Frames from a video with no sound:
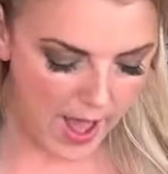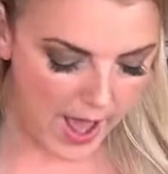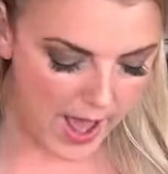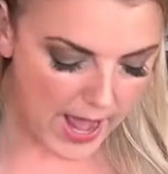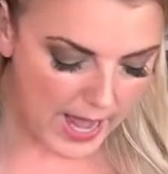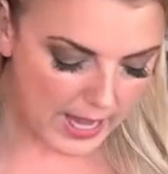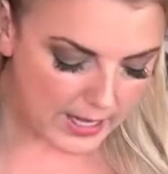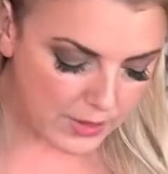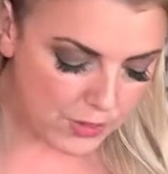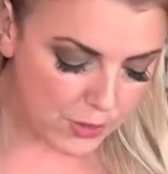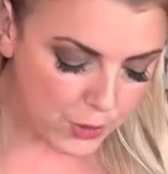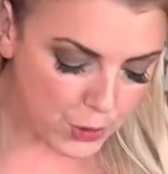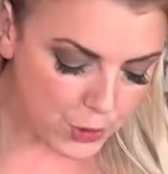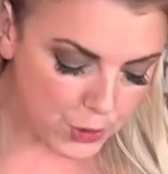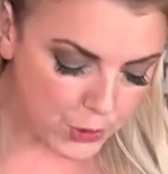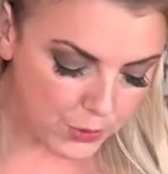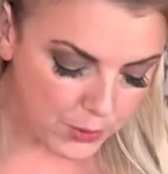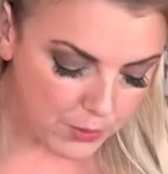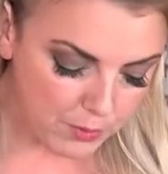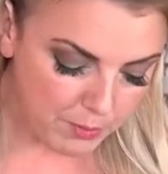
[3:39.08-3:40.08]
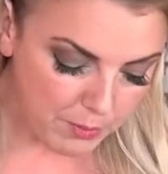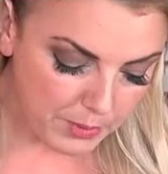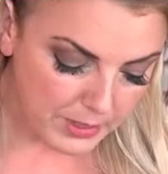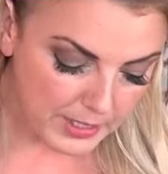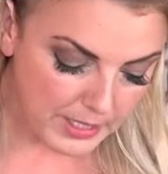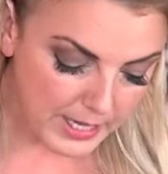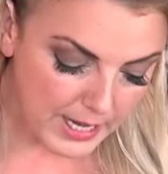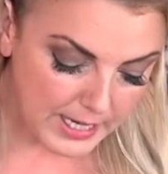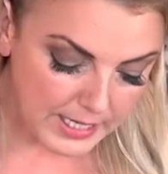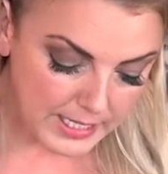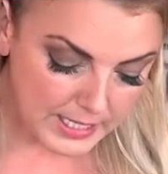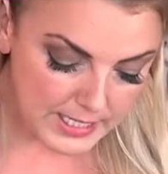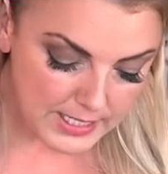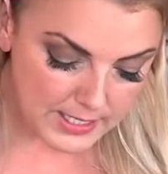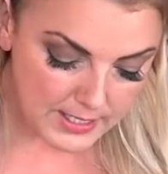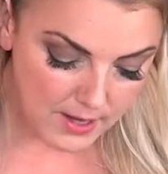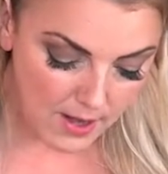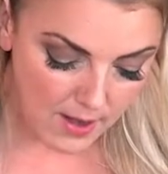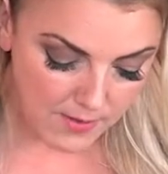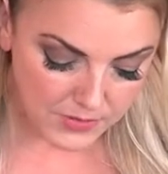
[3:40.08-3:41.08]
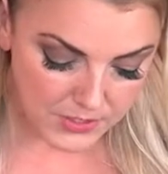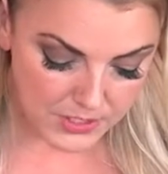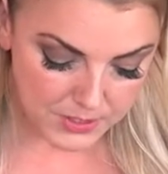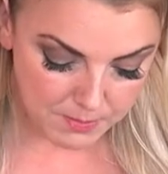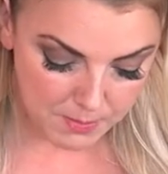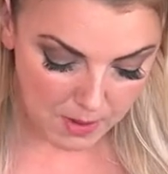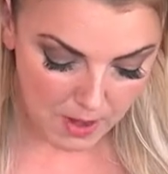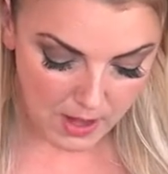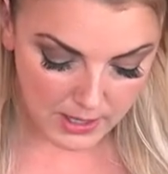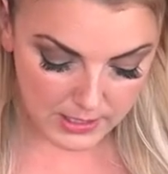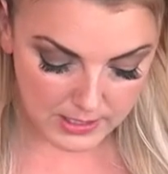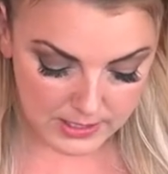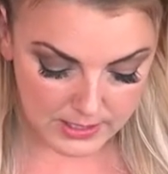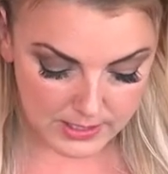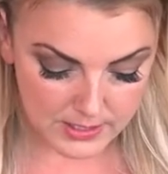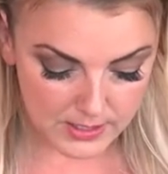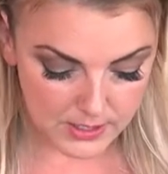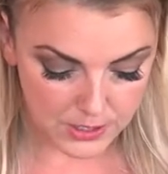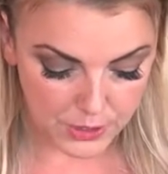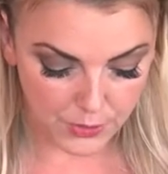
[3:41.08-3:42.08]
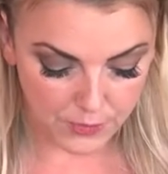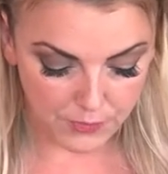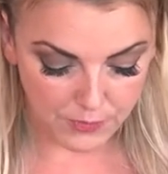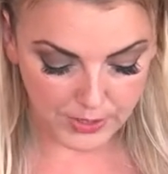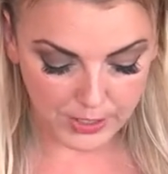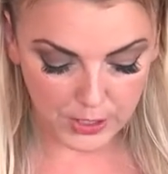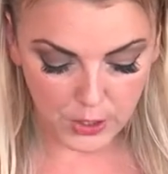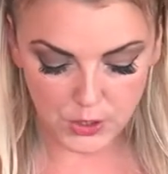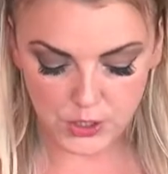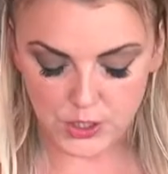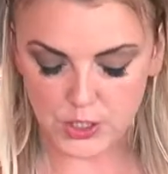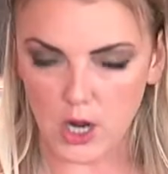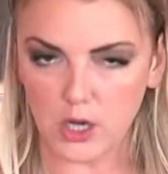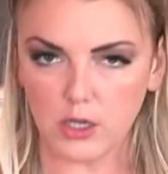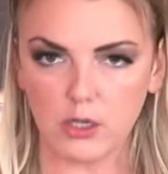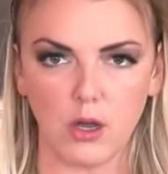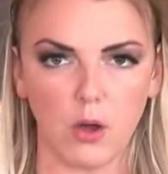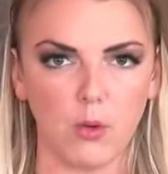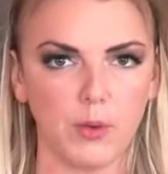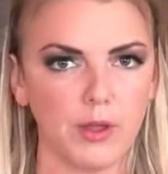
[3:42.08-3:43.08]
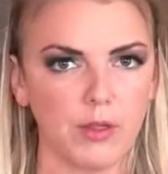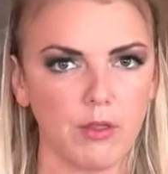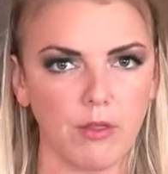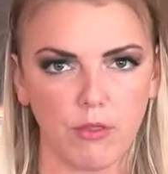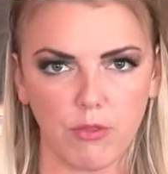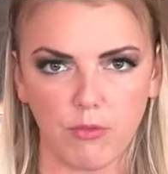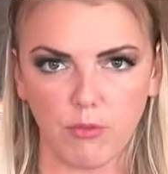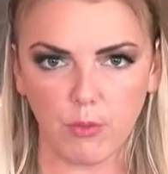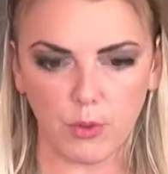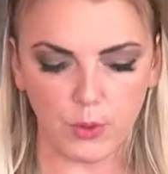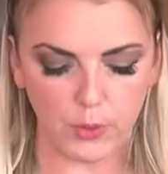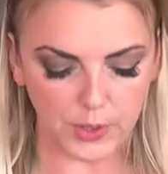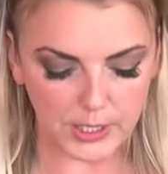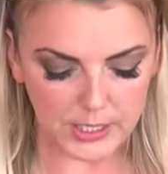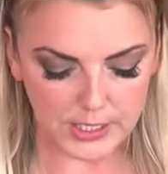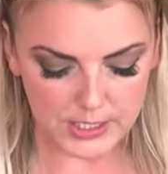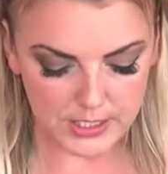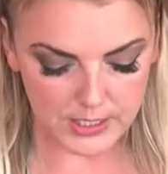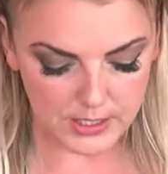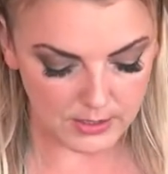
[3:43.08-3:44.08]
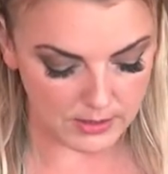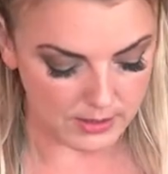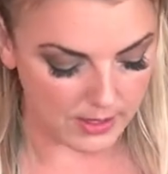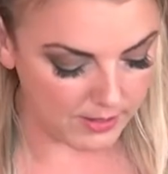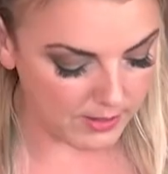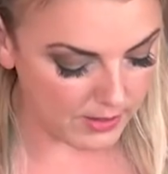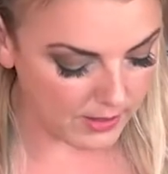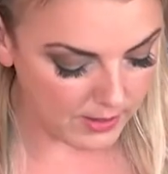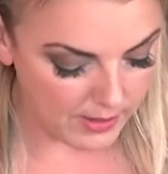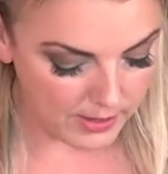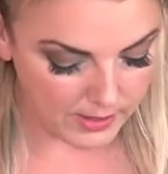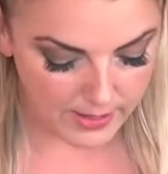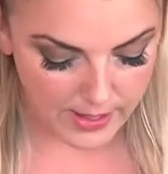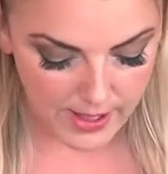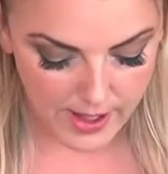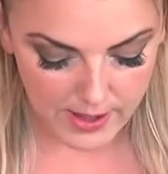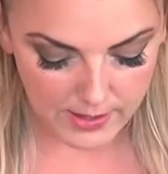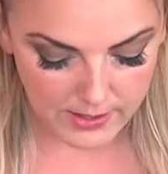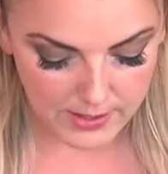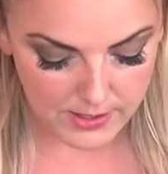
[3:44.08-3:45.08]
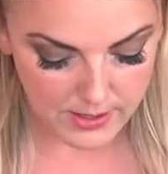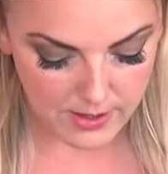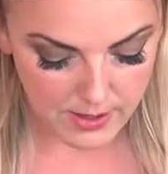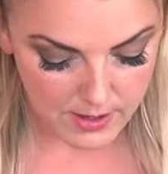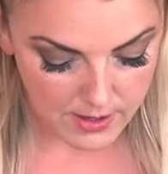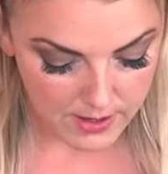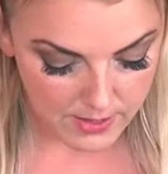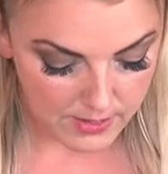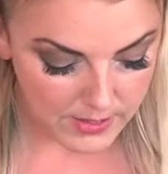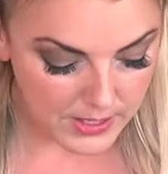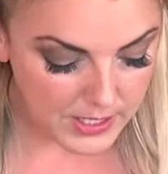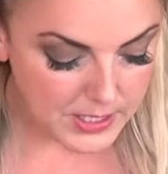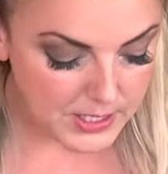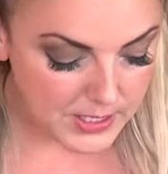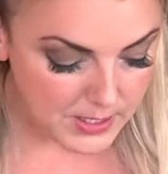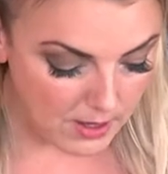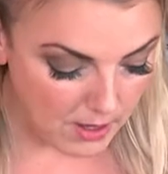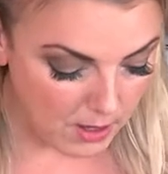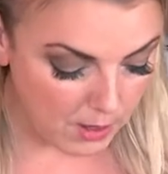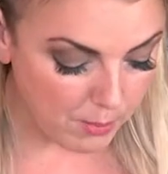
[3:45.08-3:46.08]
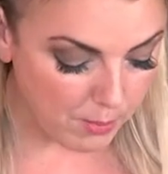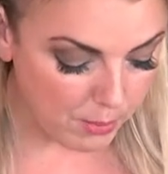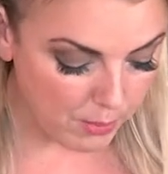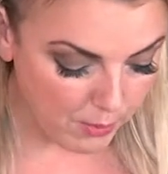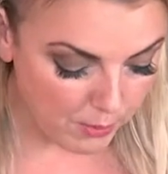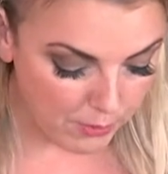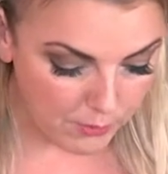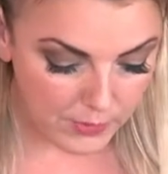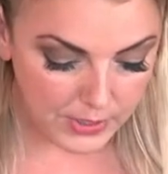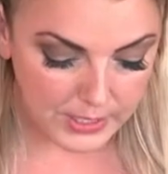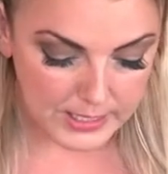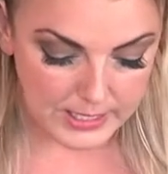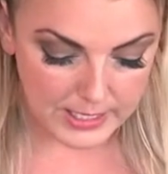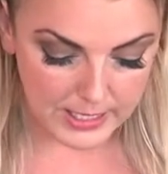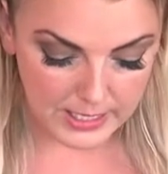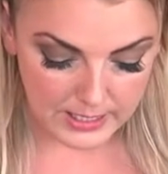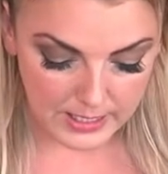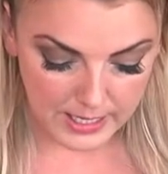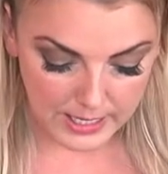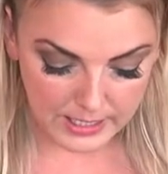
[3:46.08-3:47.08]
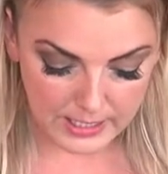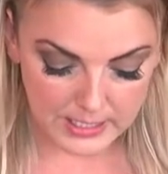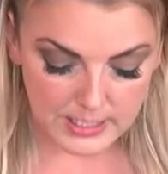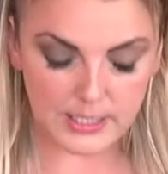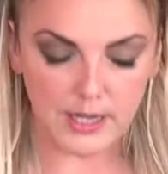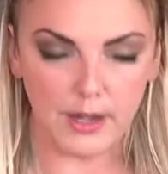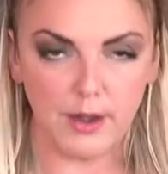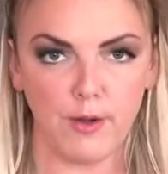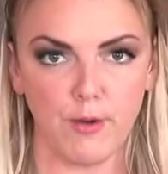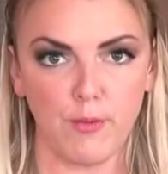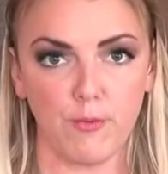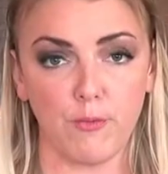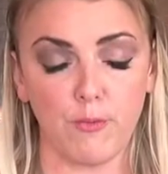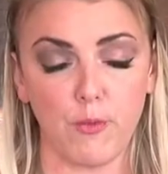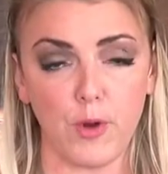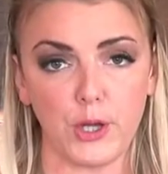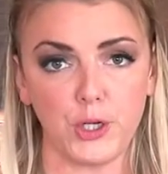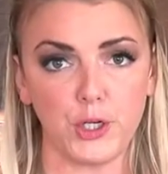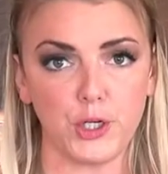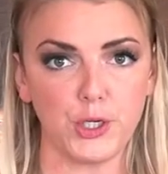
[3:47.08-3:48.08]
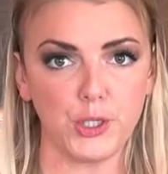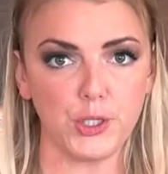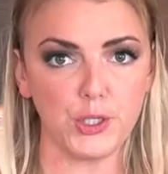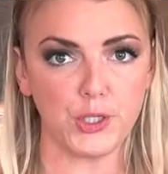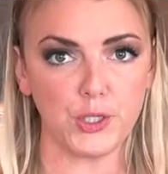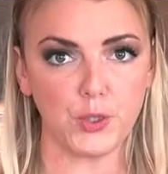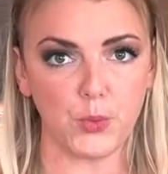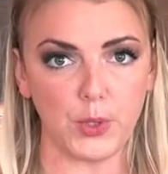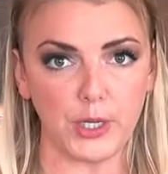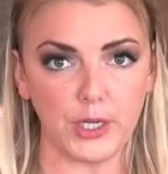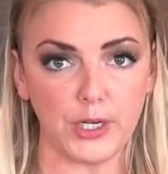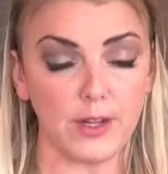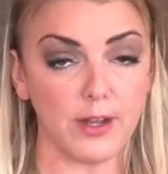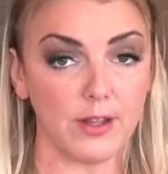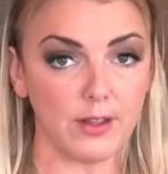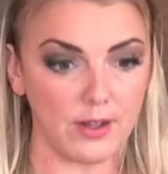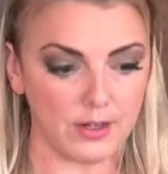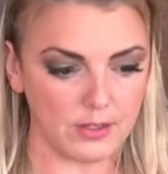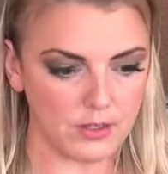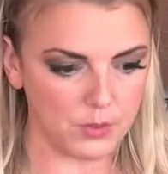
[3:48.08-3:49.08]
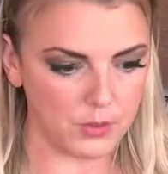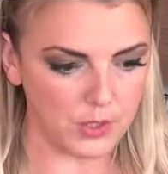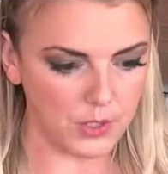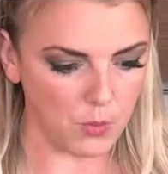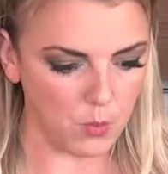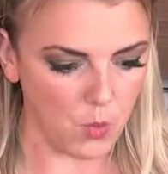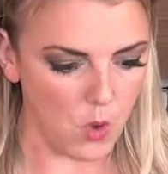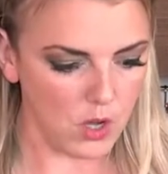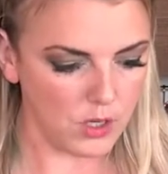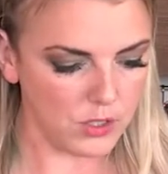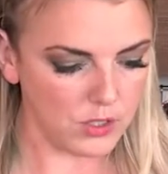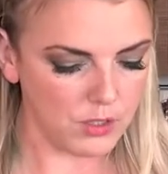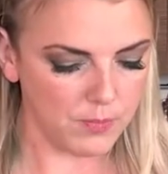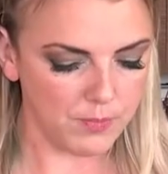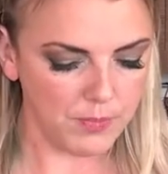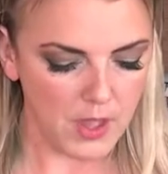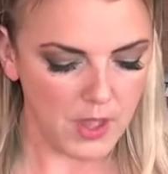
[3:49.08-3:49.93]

and there shouldn't be any soft spots. Your finger's not going through it, nothing like that. These are perfect, nice, fresh squid, and that's what you want.